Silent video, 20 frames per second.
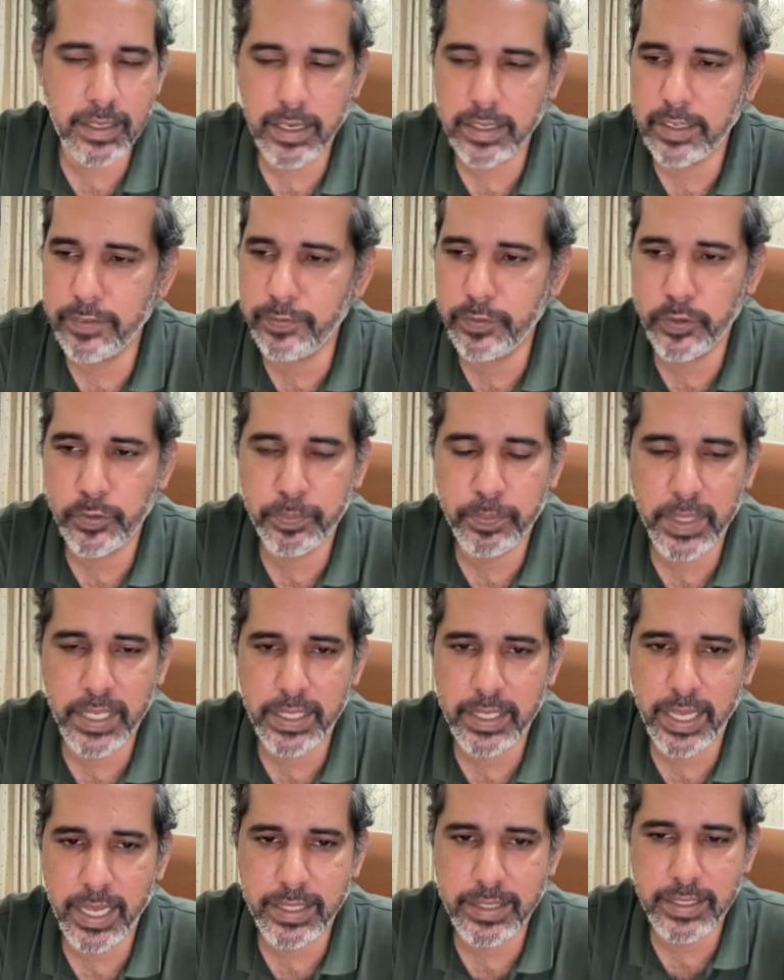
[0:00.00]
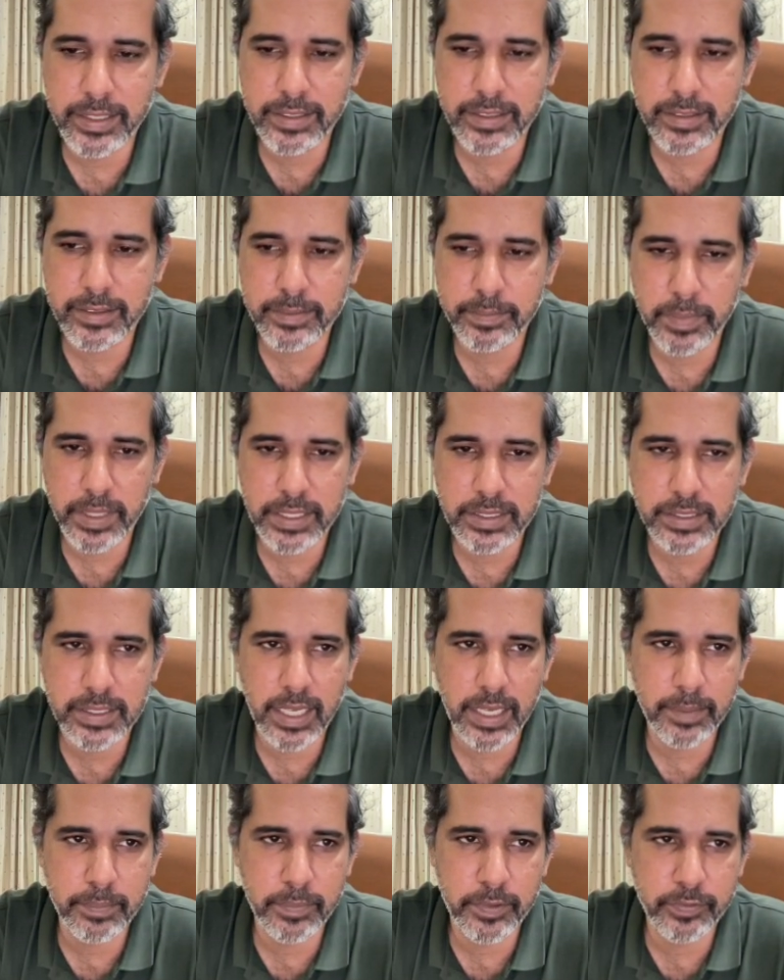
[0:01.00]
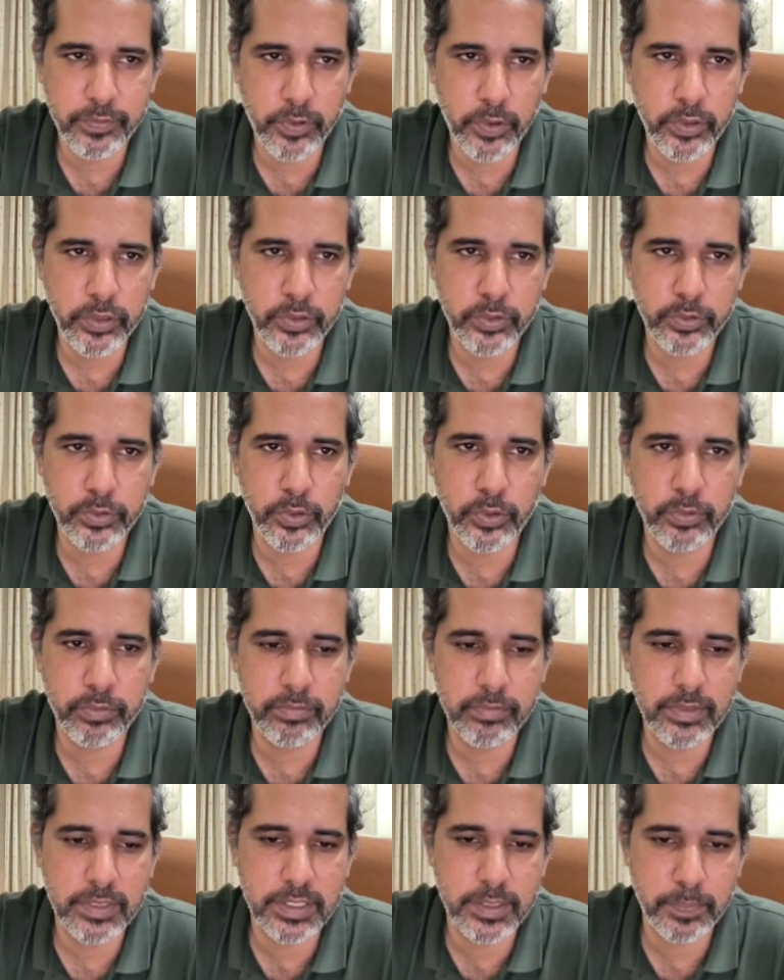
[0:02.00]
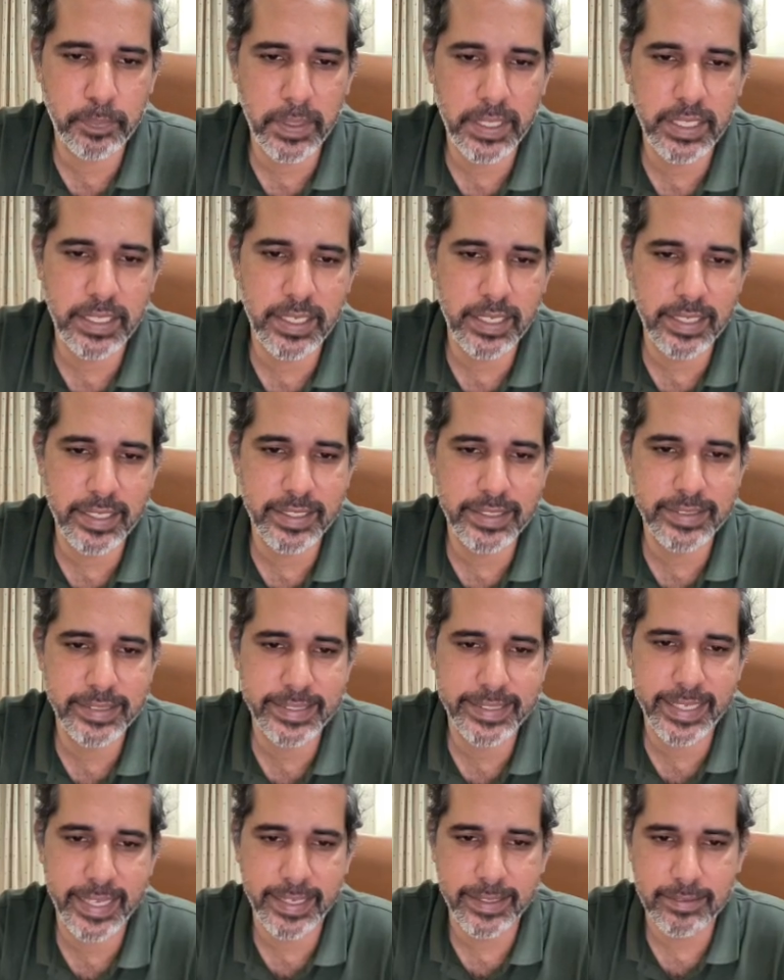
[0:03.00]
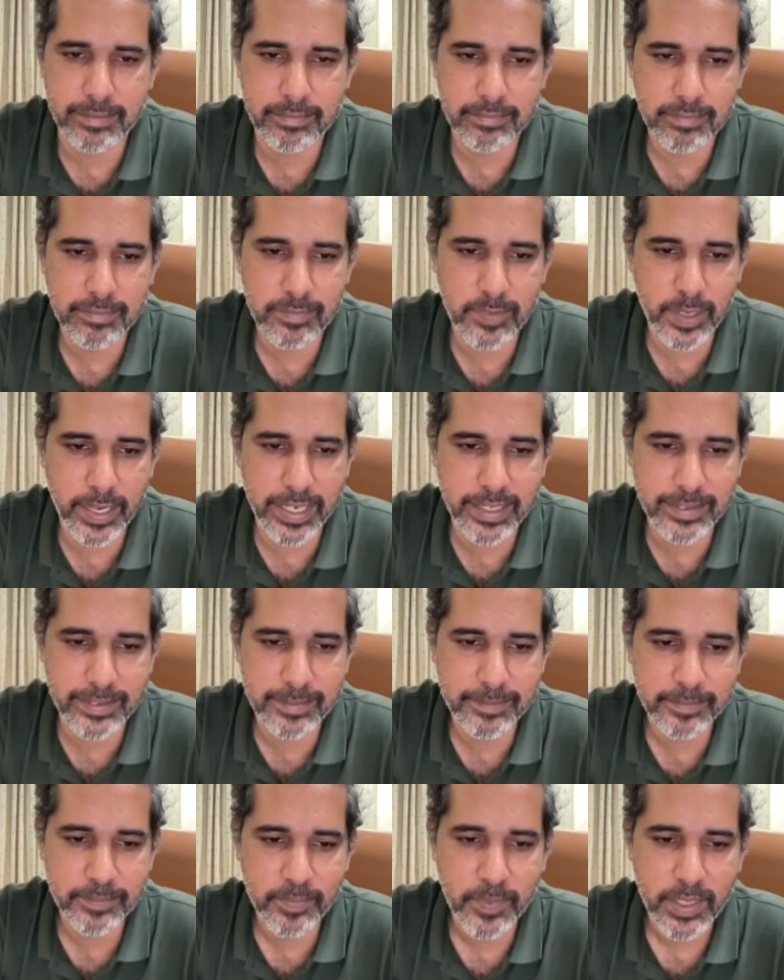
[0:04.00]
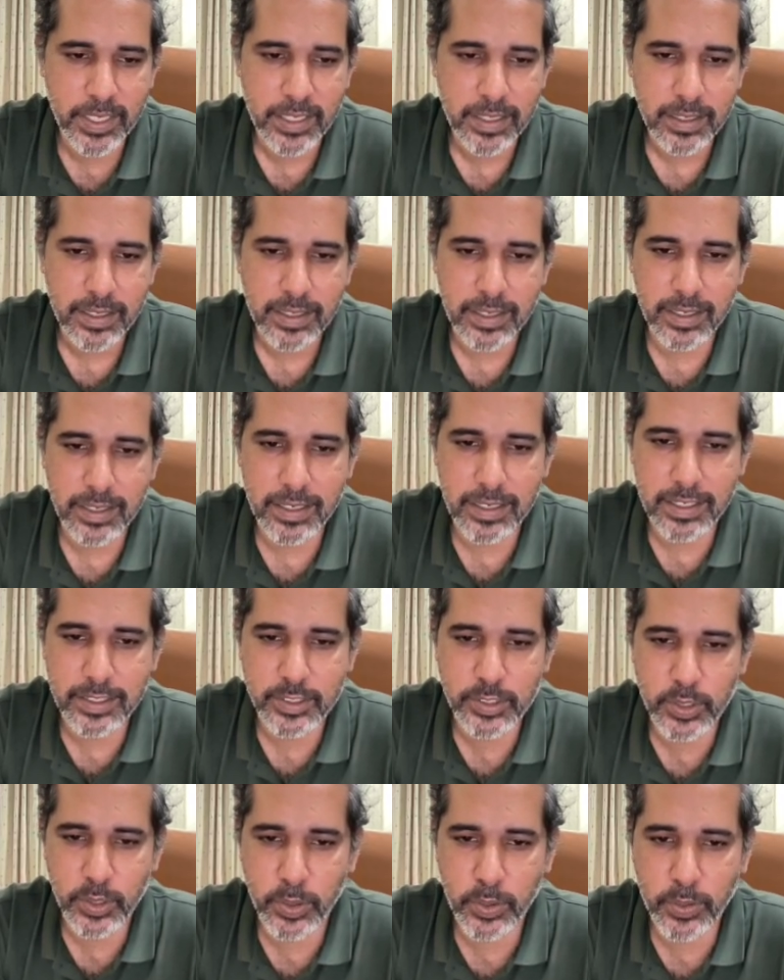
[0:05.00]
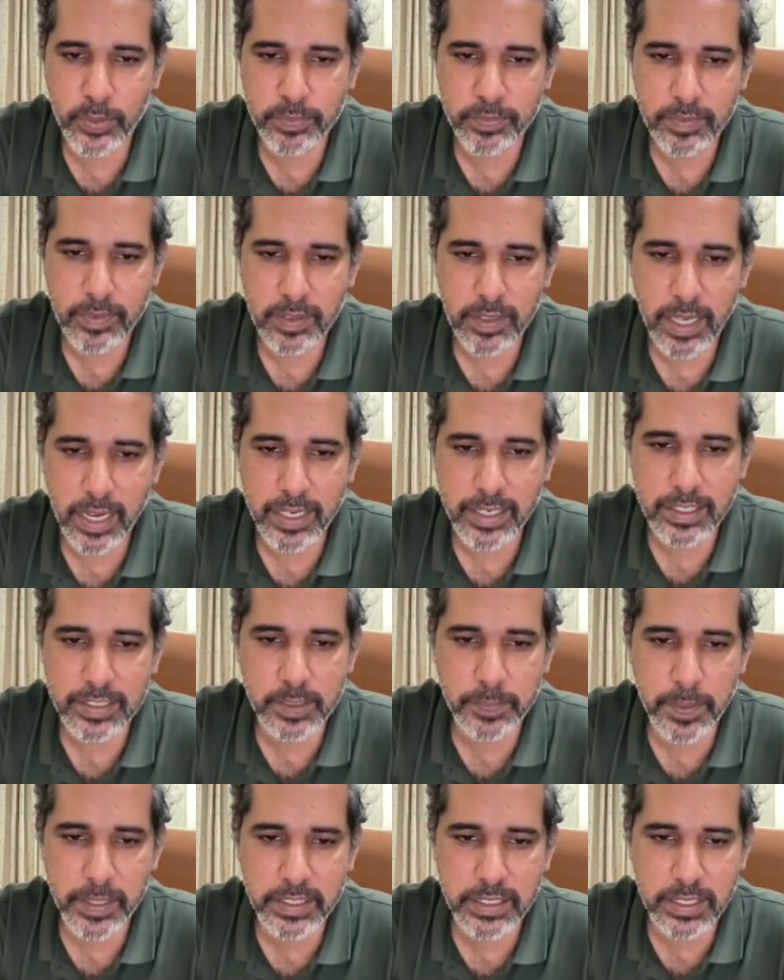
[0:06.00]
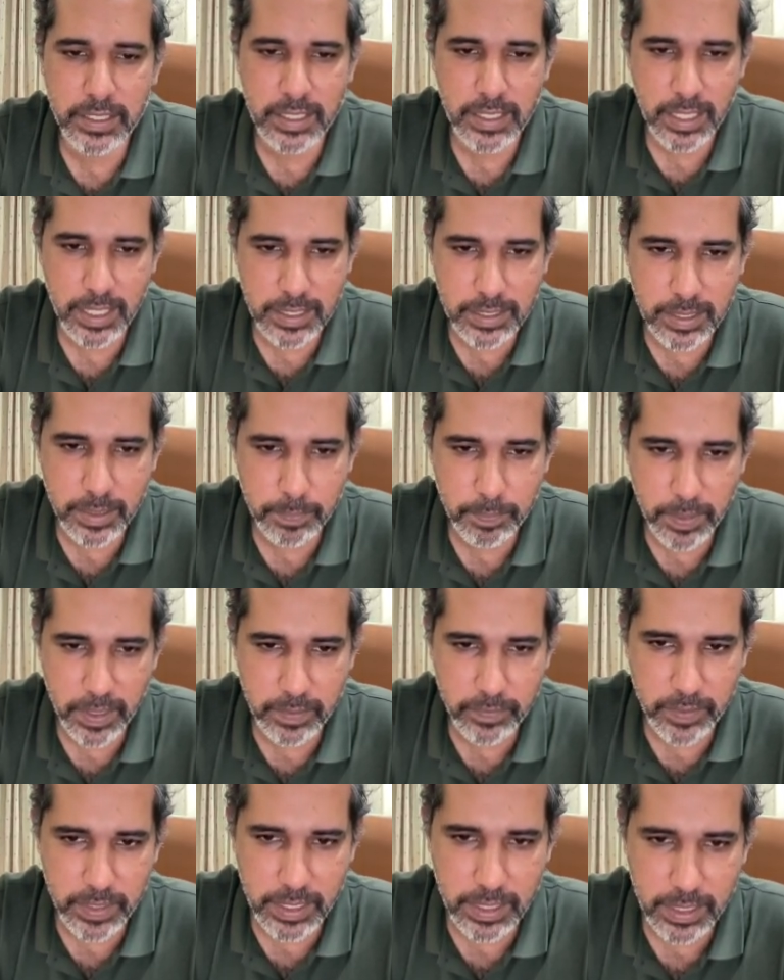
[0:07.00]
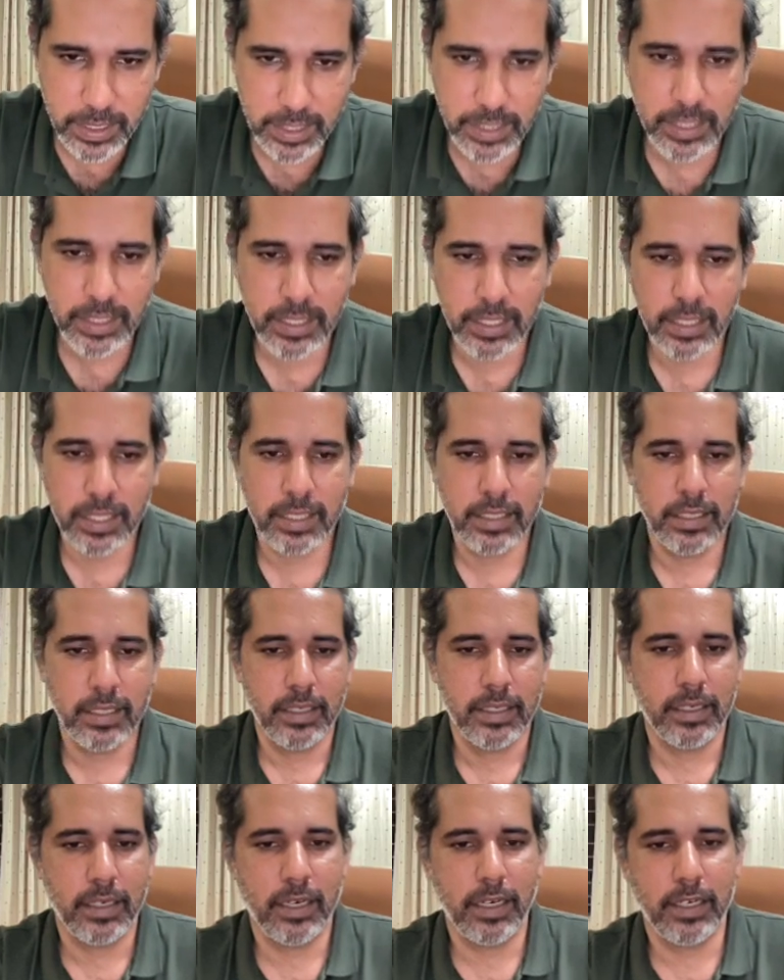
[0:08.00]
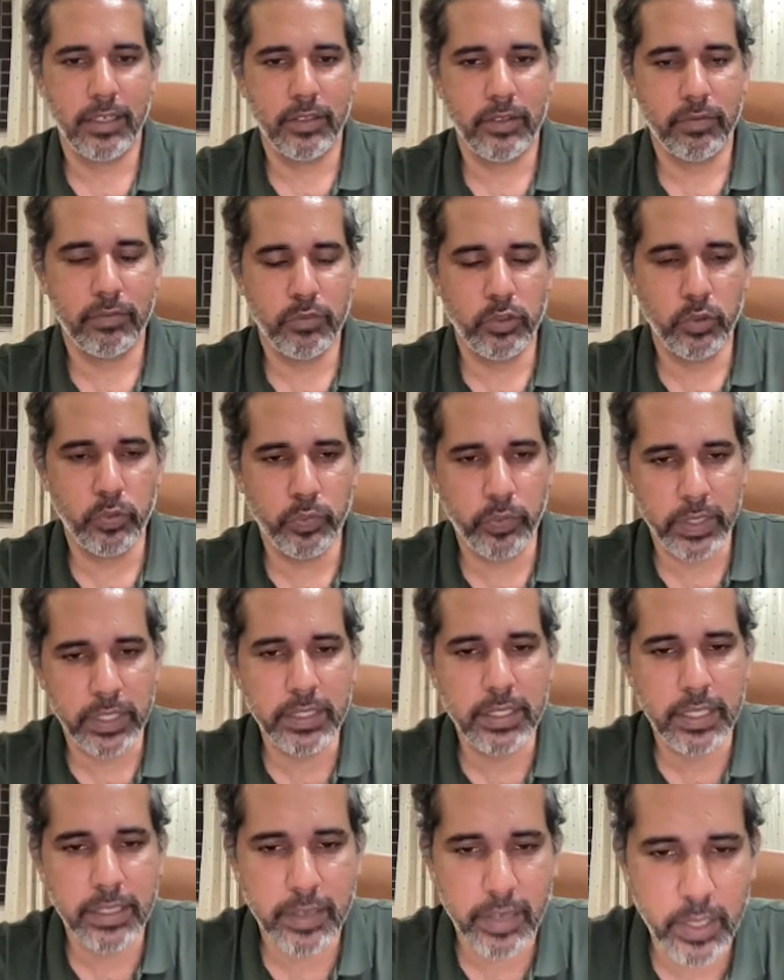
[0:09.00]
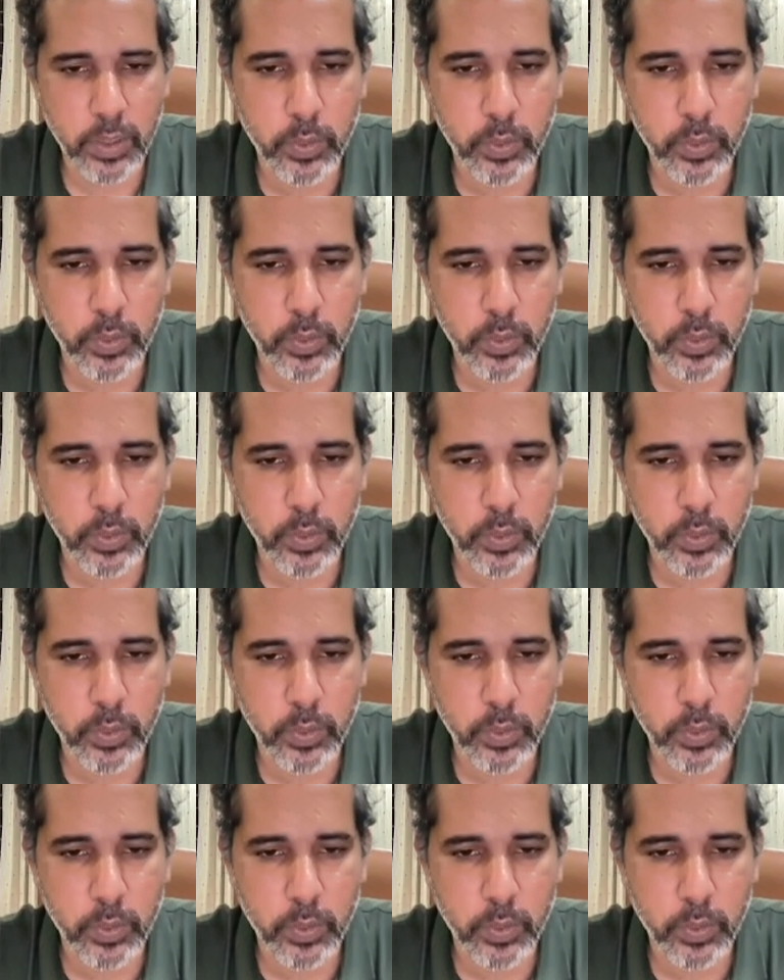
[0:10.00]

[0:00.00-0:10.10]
if you played any turn-based game before, you know speed is king, right? And especially in the PvE, you will